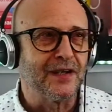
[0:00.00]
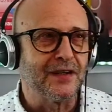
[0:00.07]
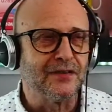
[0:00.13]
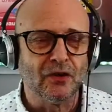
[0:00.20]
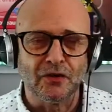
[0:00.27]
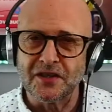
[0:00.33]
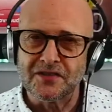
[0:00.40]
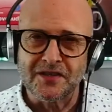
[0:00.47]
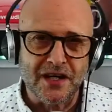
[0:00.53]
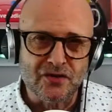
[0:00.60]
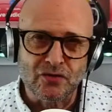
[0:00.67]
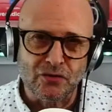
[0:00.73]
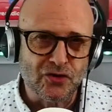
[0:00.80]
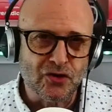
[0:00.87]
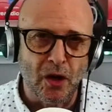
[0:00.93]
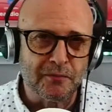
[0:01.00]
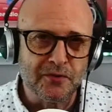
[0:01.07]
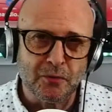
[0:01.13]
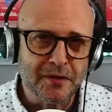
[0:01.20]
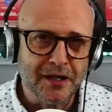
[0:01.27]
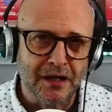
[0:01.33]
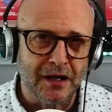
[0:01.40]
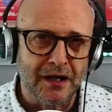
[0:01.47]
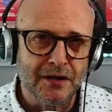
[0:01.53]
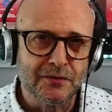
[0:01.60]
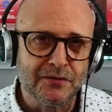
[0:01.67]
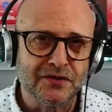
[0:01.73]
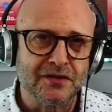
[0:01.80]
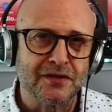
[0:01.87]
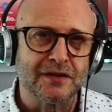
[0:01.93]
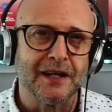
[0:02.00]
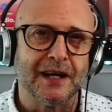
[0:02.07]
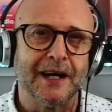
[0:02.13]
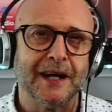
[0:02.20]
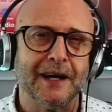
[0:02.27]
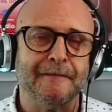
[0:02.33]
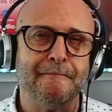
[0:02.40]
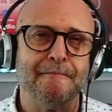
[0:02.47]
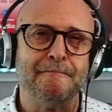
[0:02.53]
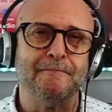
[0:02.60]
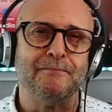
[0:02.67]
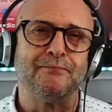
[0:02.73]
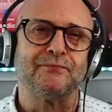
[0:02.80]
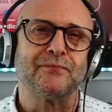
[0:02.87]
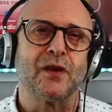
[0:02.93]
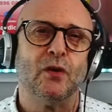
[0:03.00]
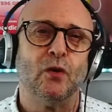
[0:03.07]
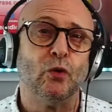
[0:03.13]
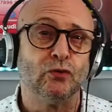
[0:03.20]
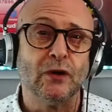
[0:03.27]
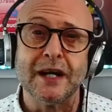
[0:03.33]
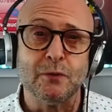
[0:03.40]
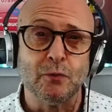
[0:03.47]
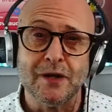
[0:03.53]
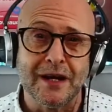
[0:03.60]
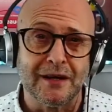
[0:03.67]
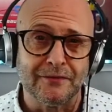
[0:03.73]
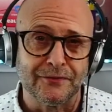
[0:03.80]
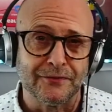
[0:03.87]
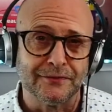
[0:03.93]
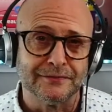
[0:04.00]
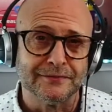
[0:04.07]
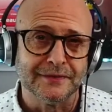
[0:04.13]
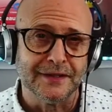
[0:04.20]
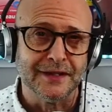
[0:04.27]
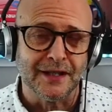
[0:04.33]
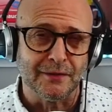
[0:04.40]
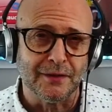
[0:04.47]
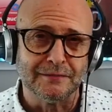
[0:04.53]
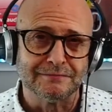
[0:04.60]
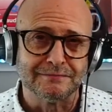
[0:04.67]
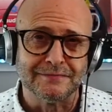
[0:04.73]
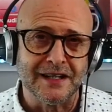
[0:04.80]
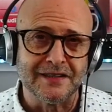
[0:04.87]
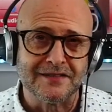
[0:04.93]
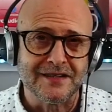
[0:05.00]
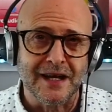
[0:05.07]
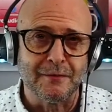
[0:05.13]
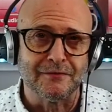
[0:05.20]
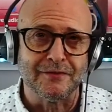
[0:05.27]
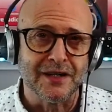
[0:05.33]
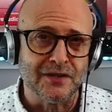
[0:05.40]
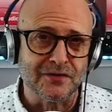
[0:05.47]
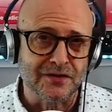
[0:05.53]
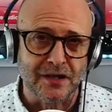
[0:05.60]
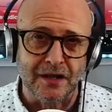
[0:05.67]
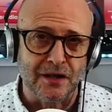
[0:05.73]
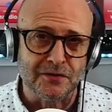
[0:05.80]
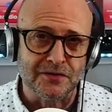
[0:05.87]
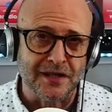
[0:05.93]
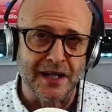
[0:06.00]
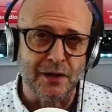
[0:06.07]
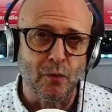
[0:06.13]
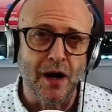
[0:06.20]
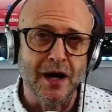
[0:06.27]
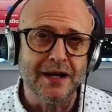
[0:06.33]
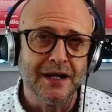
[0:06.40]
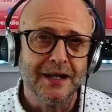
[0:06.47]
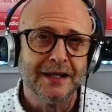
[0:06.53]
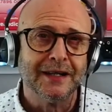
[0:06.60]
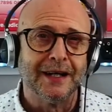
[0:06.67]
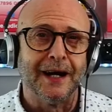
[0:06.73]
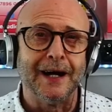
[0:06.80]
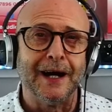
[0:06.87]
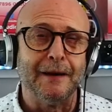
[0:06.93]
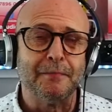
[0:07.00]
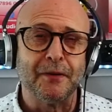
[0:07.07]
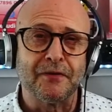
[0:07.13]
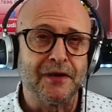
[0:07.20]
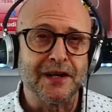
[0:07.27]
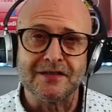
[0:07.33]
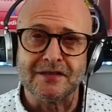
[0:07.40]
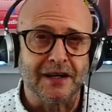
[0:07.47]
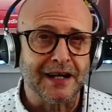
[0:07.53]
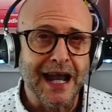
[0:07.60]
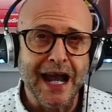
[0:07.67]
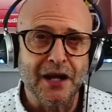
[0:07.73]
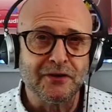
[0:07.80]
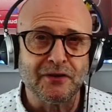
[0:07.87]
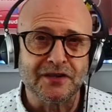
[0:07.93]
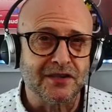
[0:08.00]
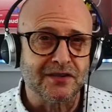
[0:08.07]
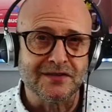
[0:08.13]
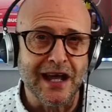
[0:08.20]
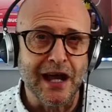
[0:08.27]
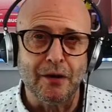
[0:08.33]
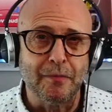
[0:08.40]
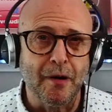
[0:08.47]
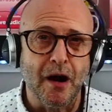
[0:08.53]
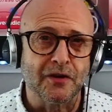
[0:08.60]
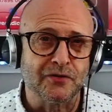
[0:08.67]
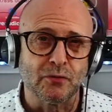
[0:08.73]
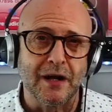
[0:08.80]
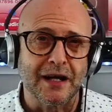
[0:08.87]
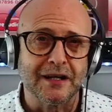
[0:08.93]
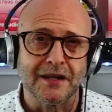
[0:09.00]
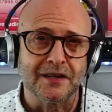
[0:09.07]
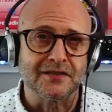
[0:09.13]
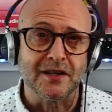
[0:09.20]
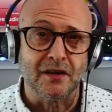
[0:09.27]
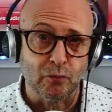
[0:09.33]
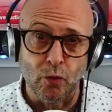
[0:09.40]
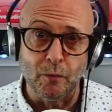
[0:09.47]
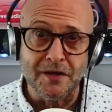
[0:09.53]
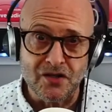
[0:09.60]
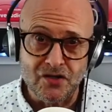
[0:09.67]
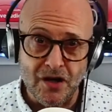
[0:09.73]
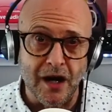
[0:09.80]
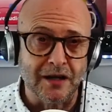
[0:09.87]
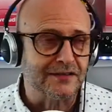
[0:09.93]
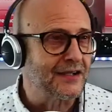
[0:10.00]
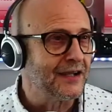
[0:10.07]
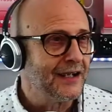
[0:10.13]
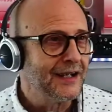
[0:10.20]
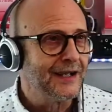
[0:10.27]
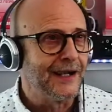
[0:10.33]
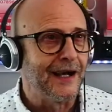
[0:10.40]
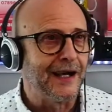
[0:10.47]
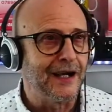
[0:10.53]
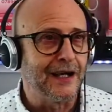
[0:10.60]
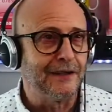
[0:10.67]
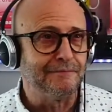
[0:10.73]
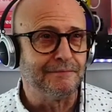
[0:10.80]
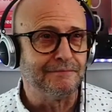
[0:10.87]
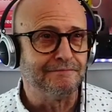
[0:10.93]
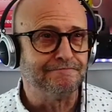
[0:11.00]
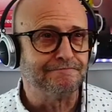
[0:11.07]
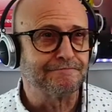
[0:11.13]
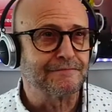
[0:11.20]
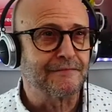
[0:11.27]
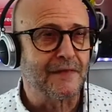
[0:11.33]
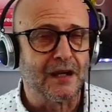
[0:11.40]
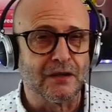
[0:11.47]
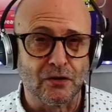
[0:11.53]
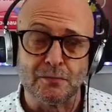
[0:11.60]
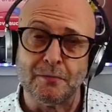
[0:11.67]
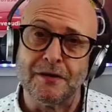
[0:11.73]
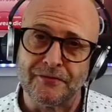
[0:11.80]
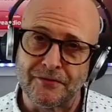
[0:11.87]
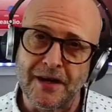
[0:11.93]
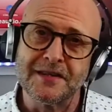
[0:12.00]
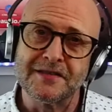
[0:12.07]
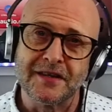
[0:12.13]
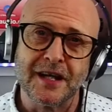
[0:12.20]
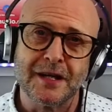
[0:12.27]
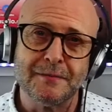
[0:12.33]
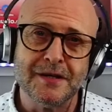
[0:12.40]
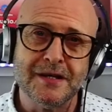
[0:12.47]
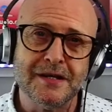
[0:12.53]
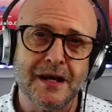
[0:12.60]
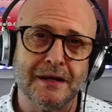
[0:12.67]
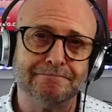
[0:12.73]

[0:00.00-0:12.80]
Non-essential shops will be closed. Already we have, entertainment venues closed anyway. But things like hairdressers, nail bars, all that kind of stuff will be shut. A lot of my friends are going to be,